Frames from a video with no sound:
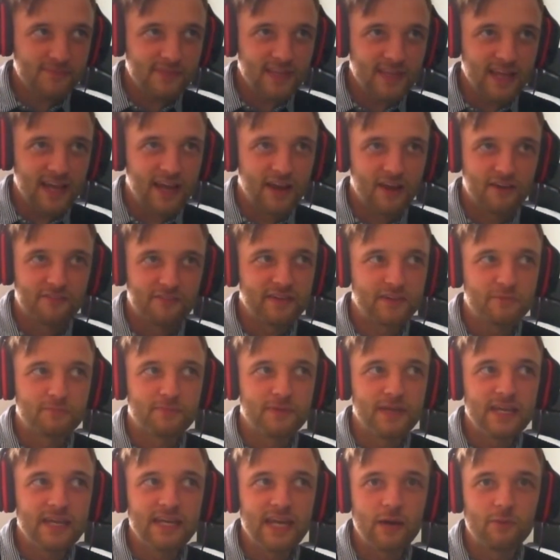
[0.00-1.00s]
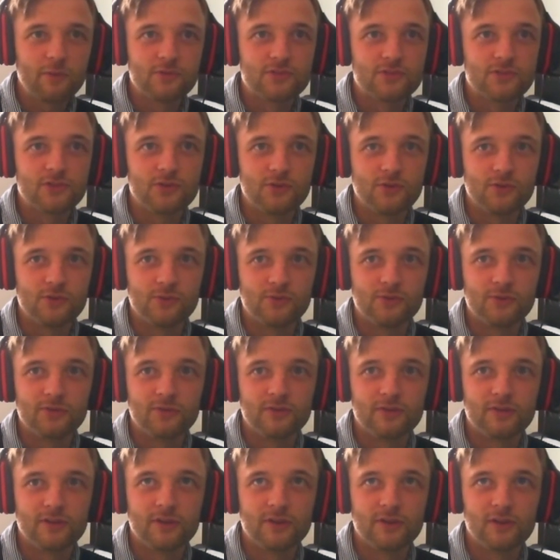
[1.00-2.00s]
And I think being able to
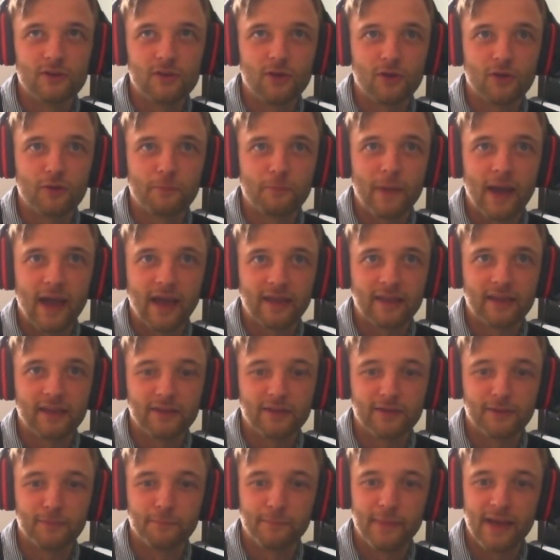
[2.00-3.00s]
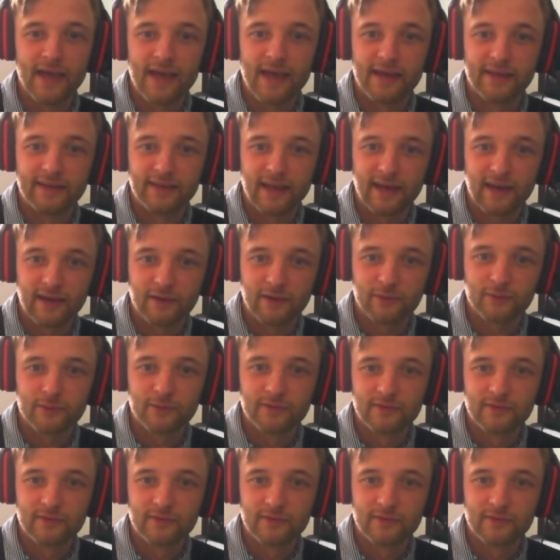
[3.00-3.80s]
look back and compare now,